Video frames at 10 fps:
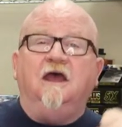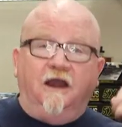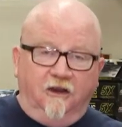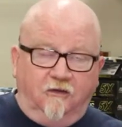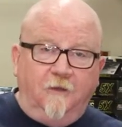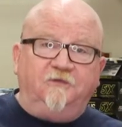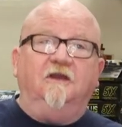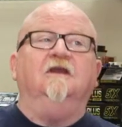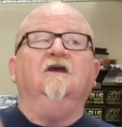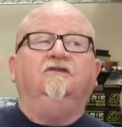an
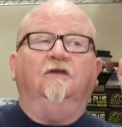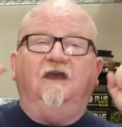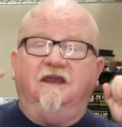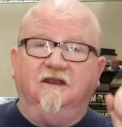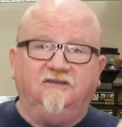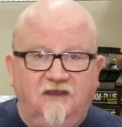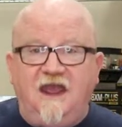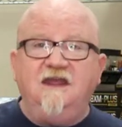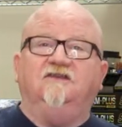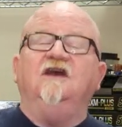encryption so they can
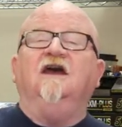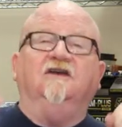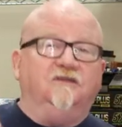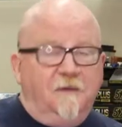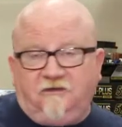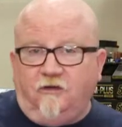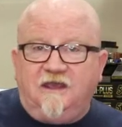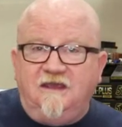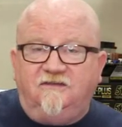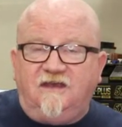exchange a symmetric
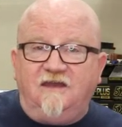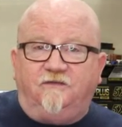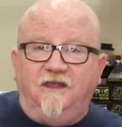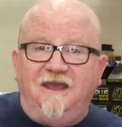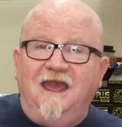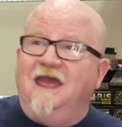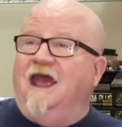key safely.